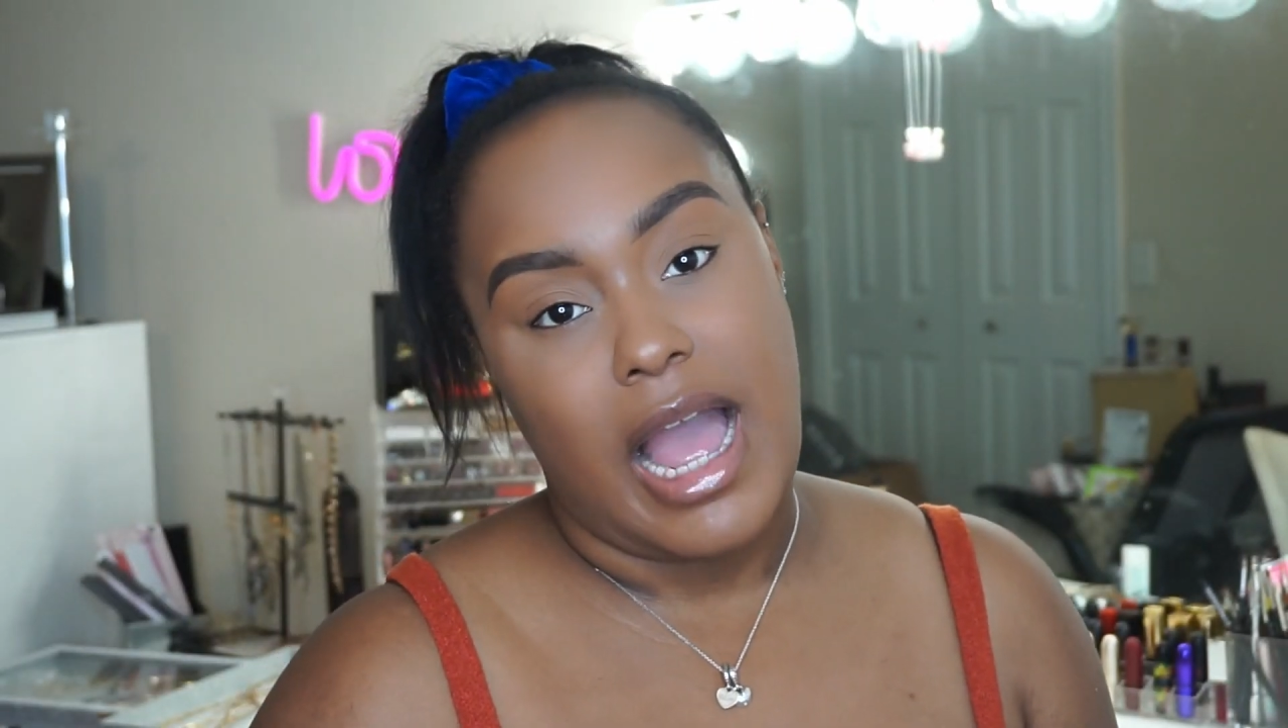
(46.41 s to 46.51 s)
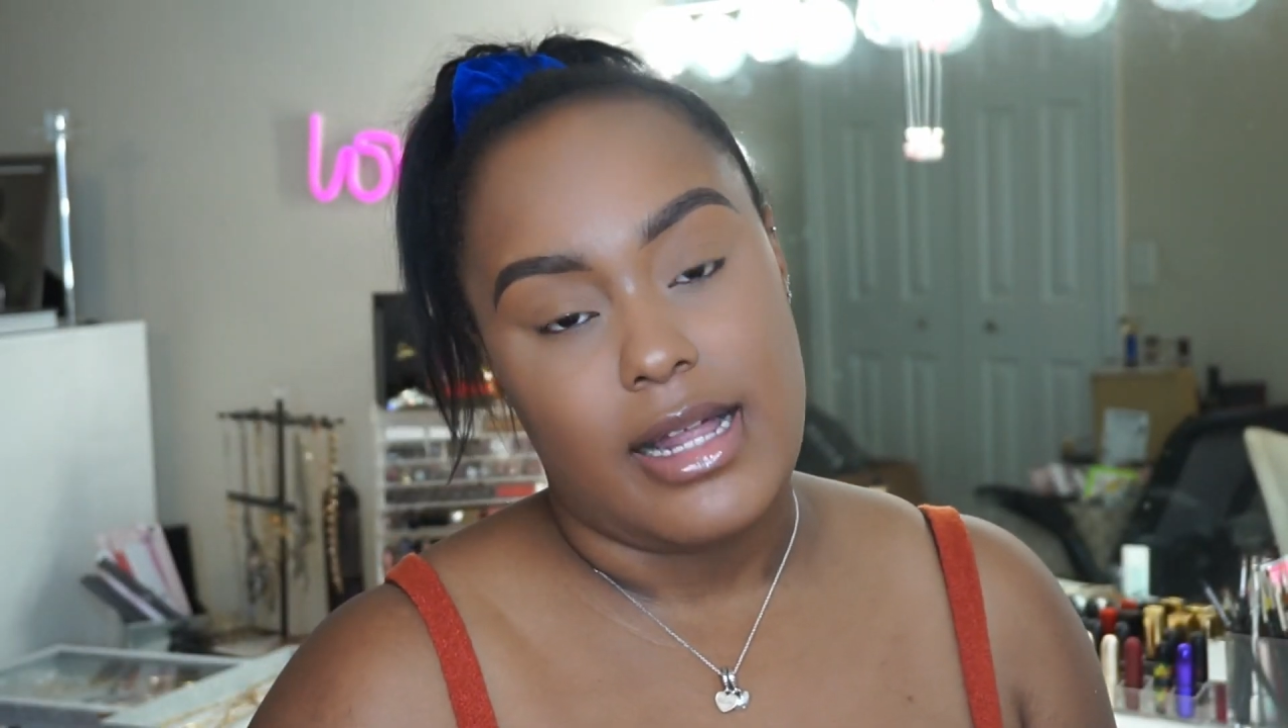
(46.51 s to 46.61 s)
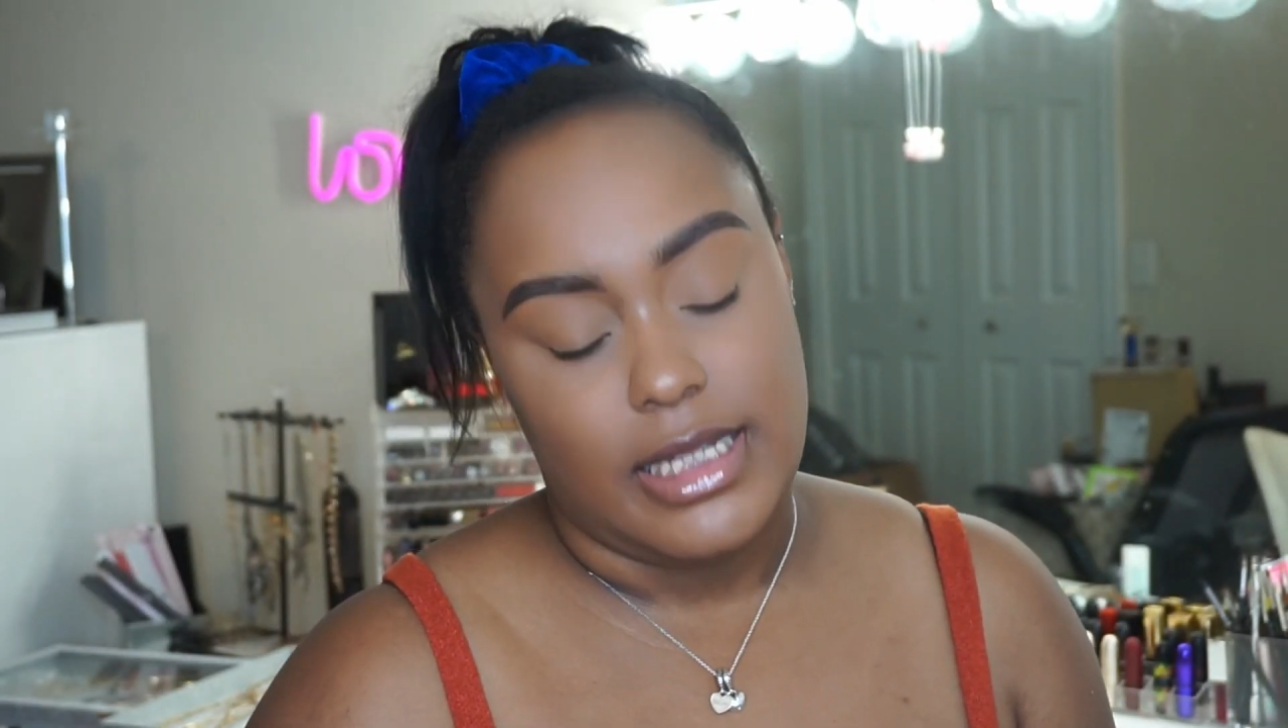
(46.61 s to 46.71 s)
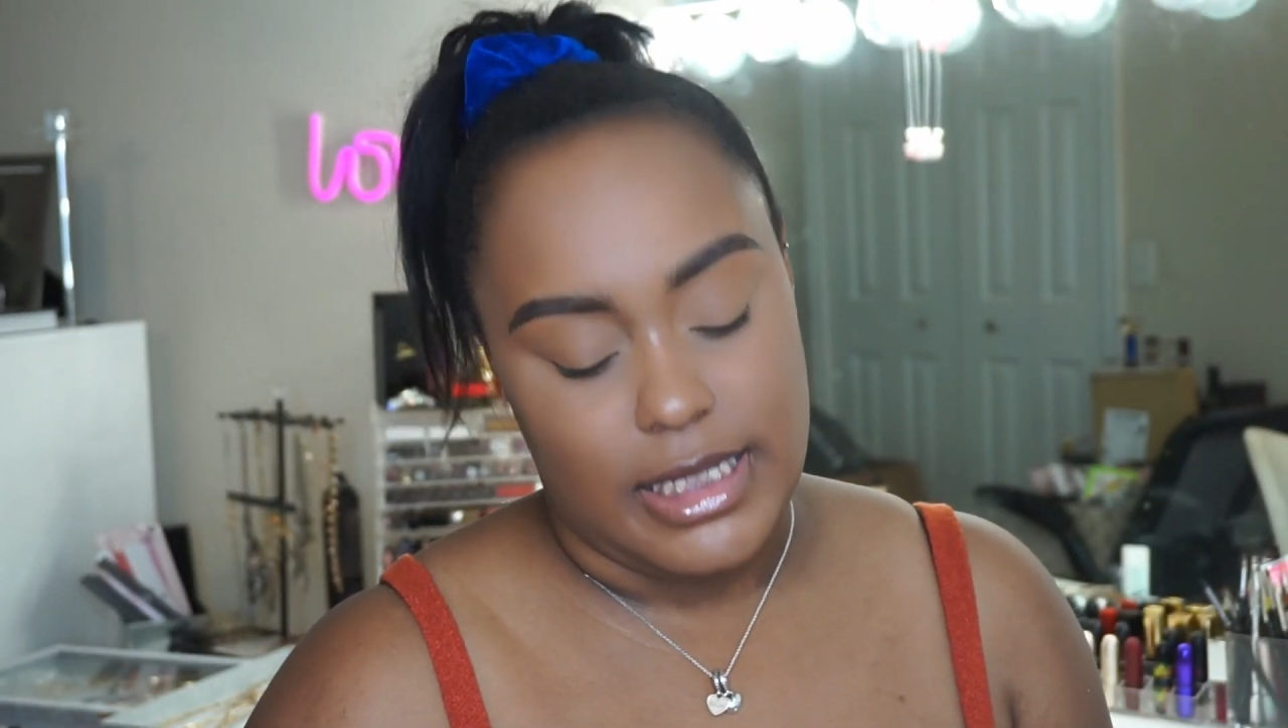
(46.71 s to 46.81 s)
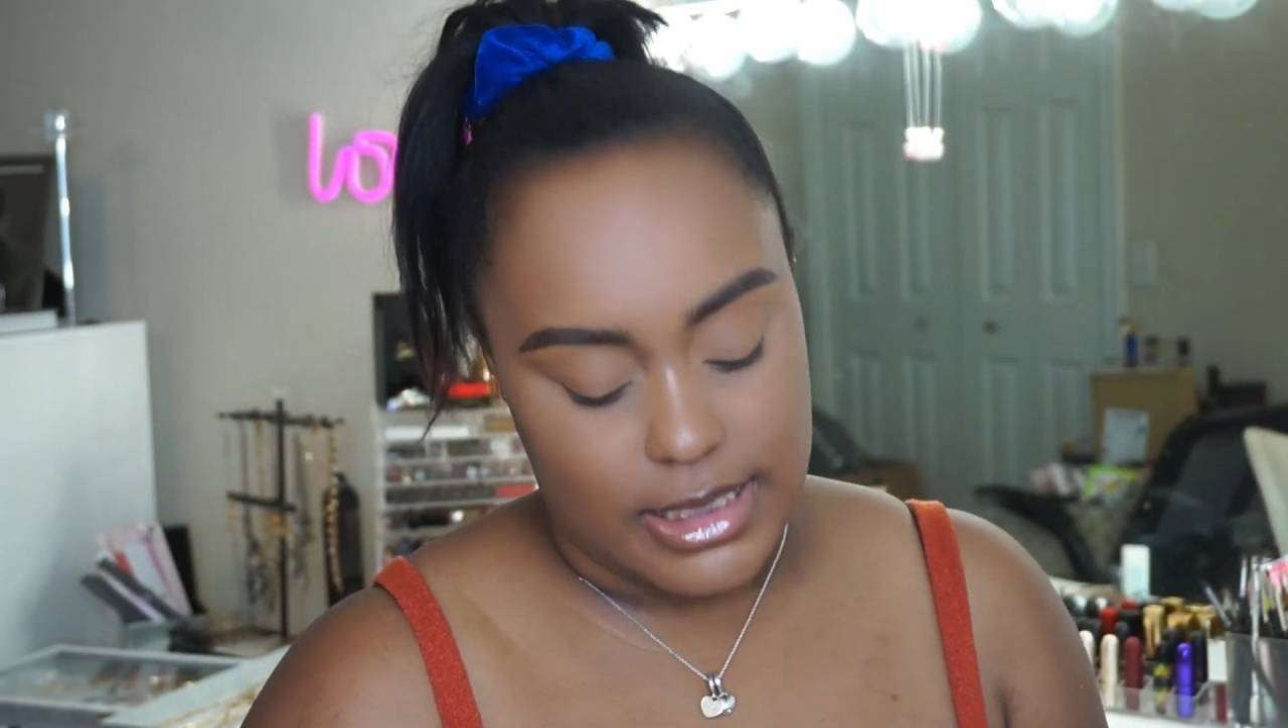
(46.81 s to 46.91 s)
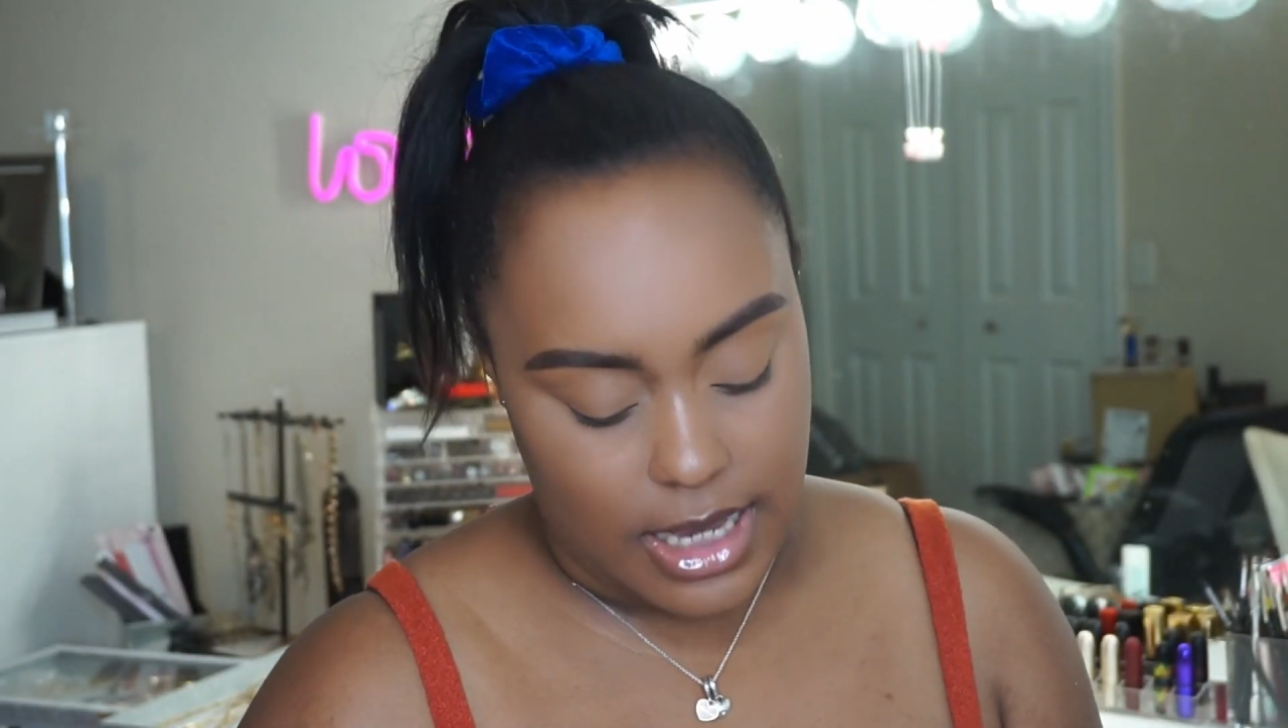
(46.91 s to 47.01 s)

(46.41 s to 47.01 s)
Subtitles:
palettes.